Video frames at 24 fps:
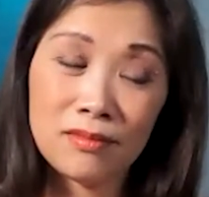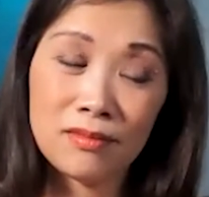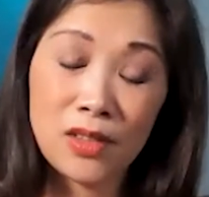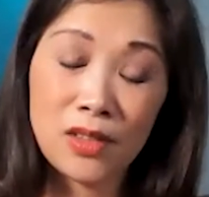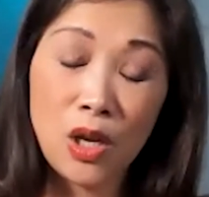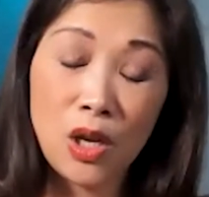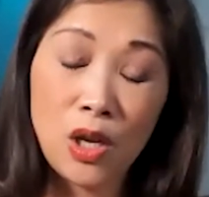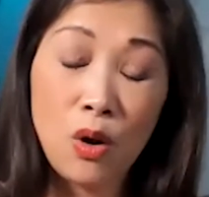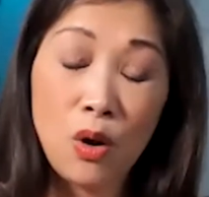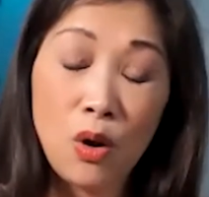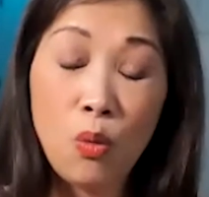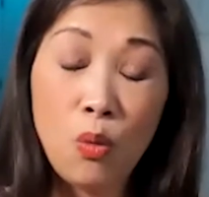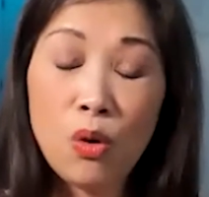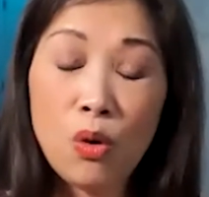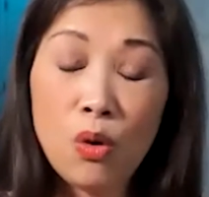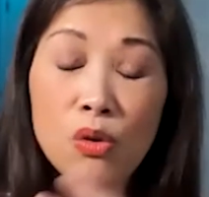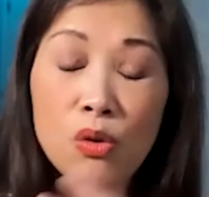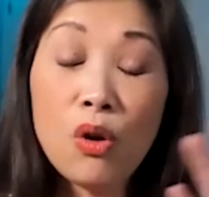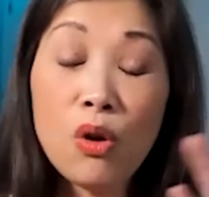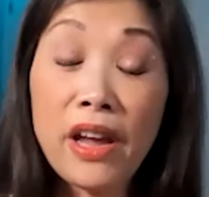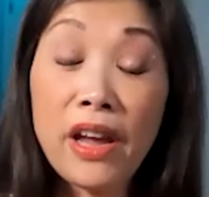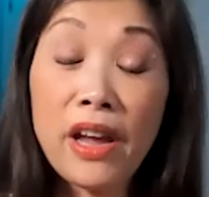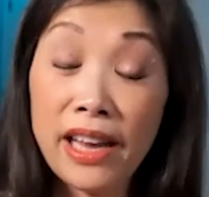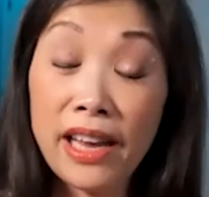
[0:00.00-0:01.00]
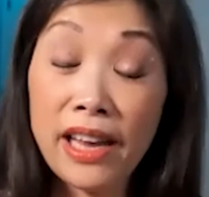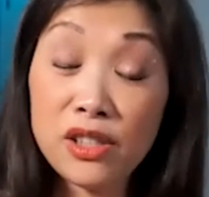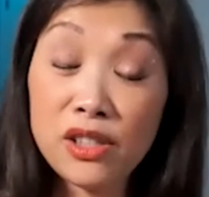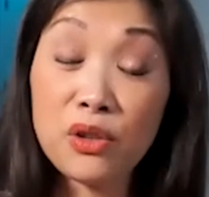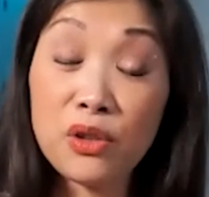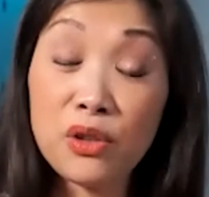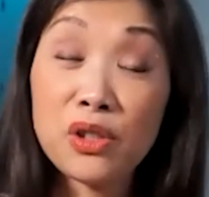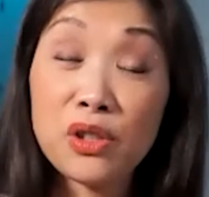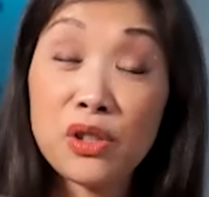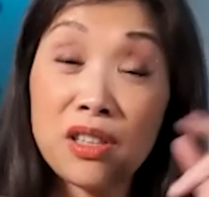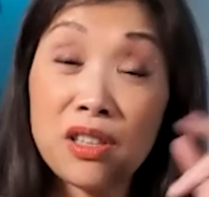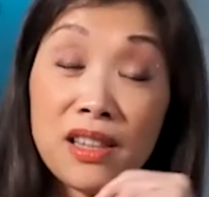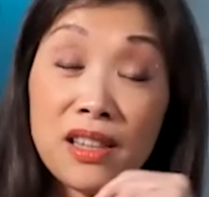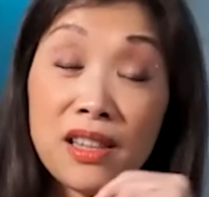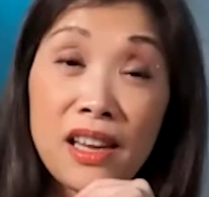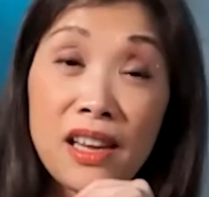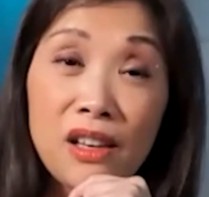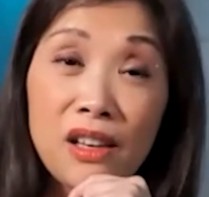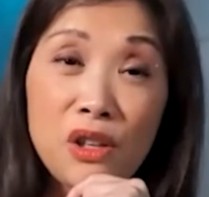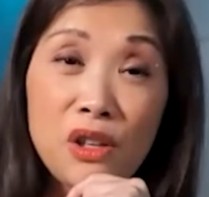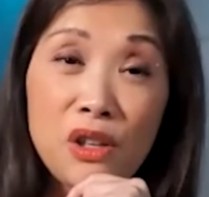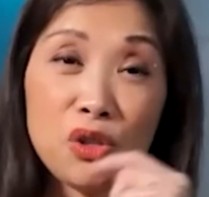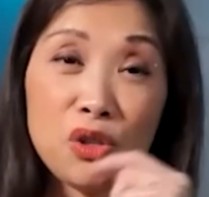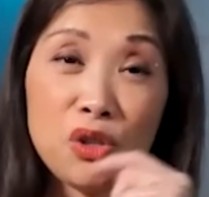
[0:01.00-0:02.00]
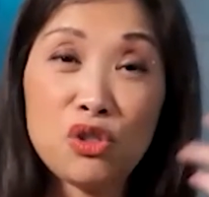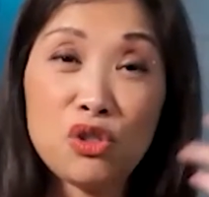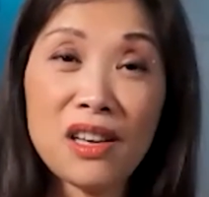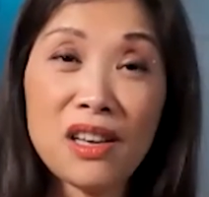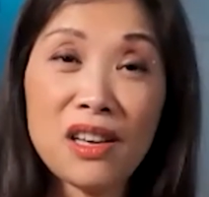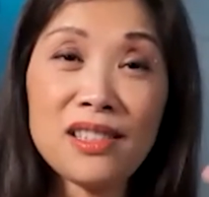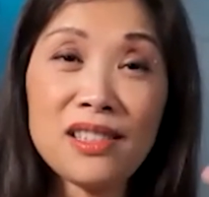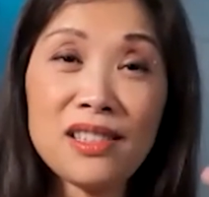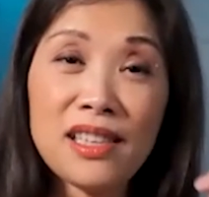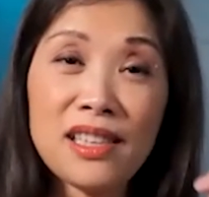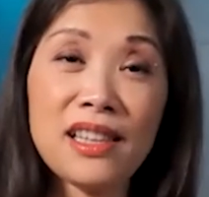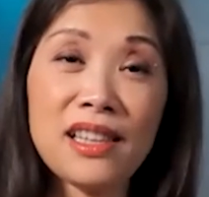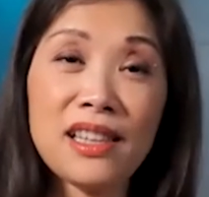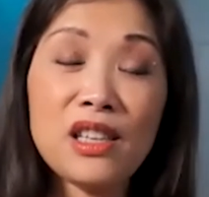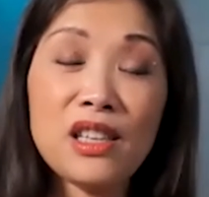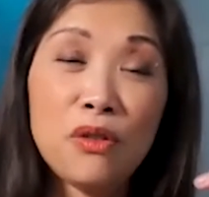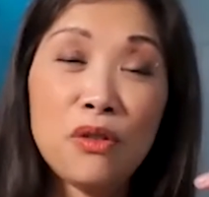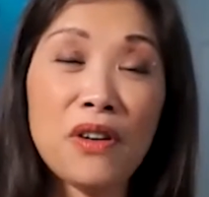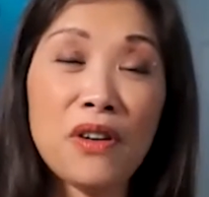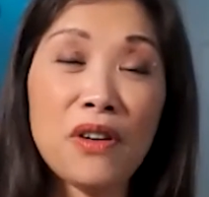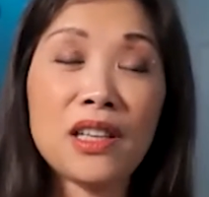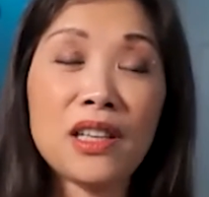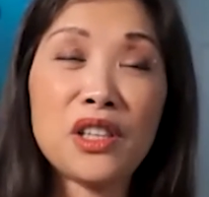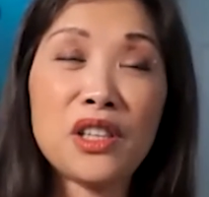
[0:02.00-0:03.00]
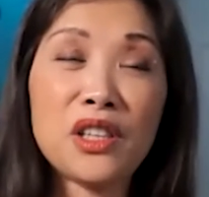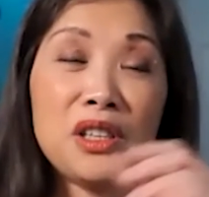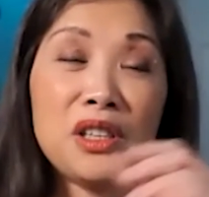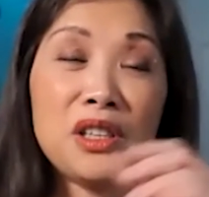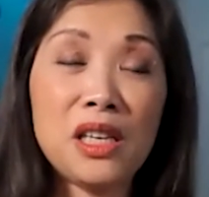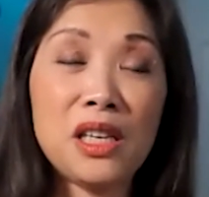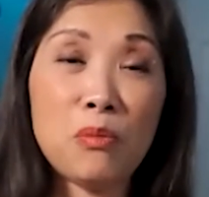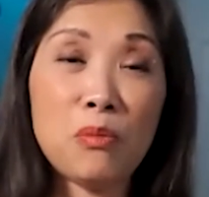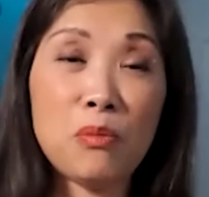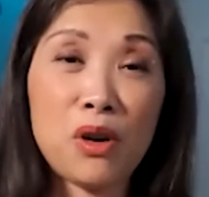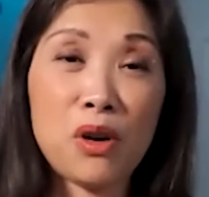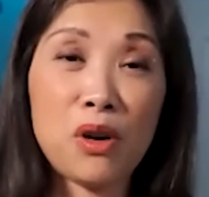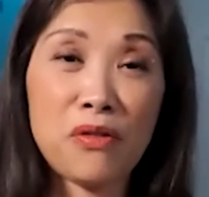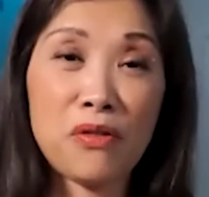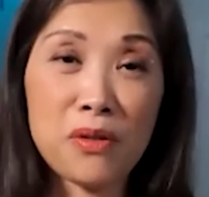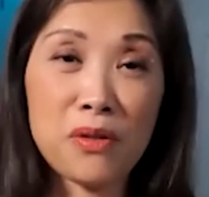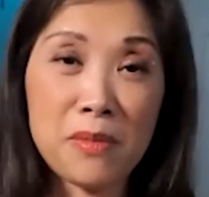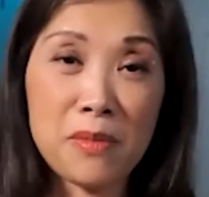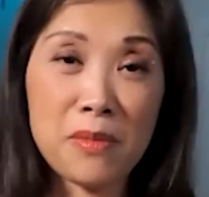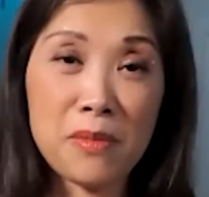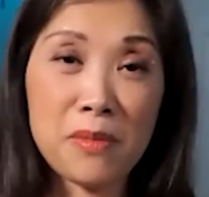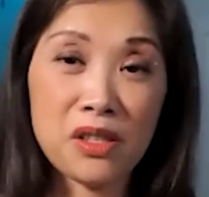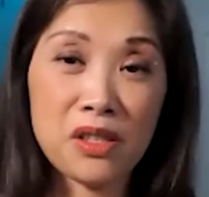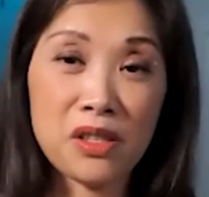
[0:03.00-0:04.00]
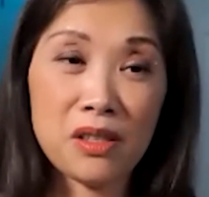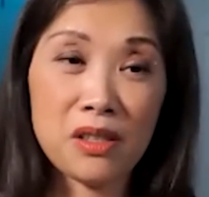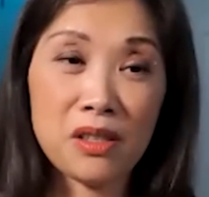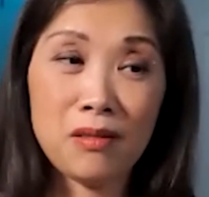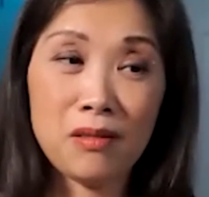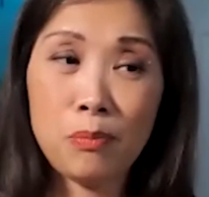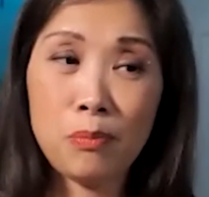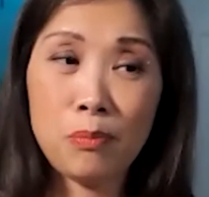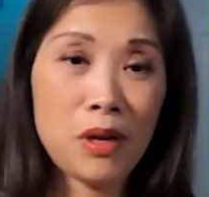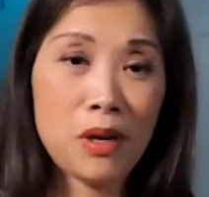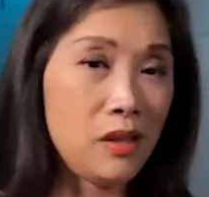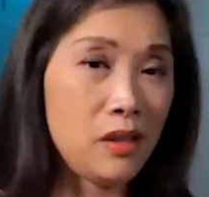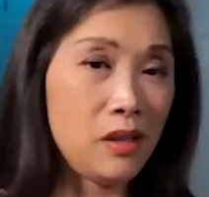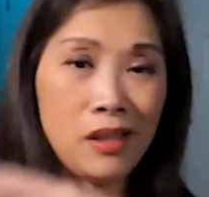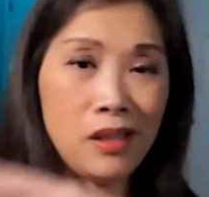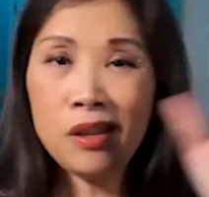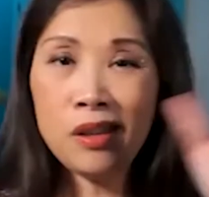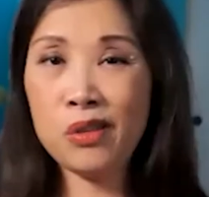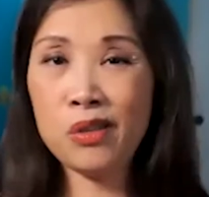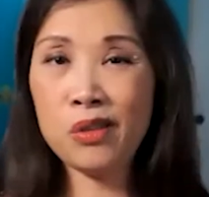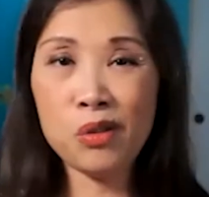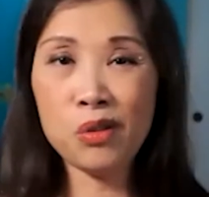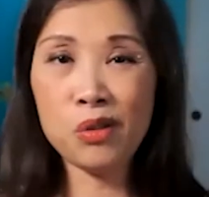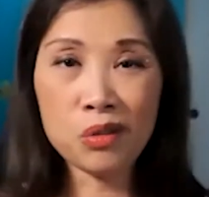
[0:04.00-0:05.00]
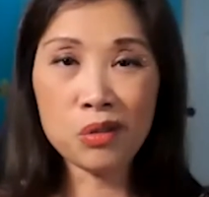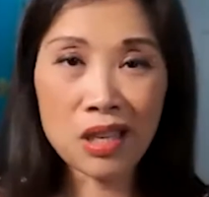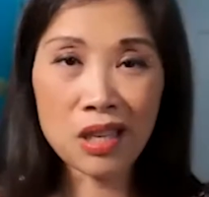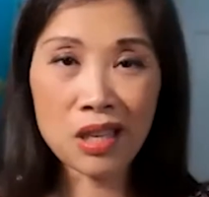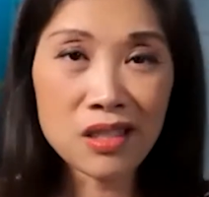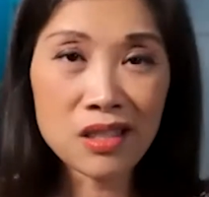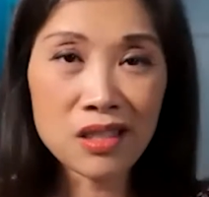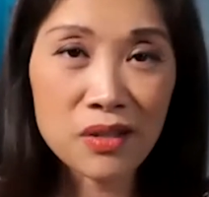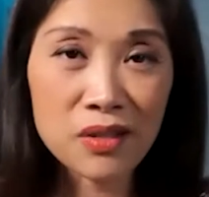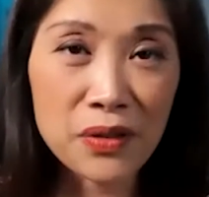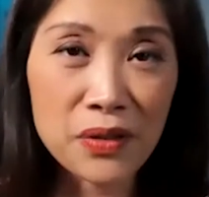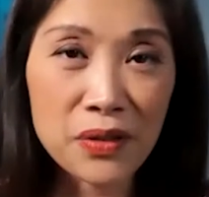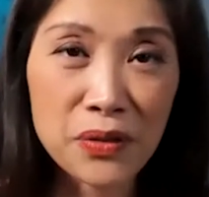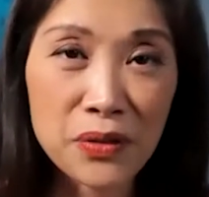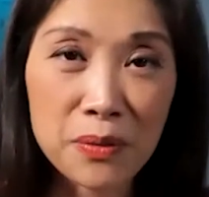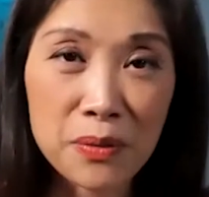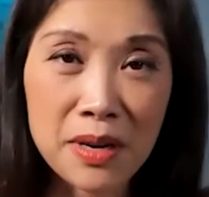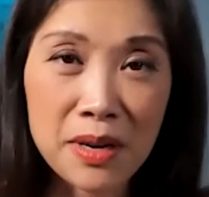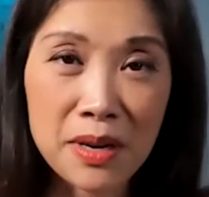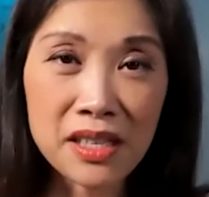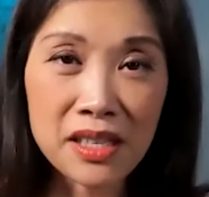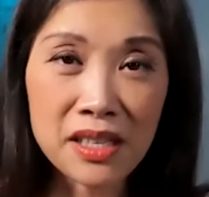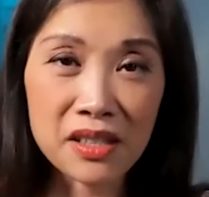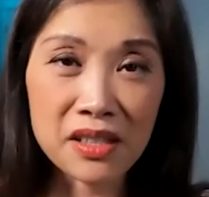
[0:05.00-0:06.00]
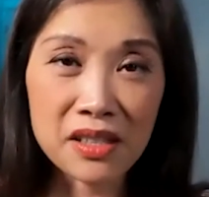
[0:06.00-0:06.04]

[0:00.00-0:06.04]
Well, okay, so here's the thing. You just said that you felt like you needed more information, but you mm-hmm. can Google tons of information.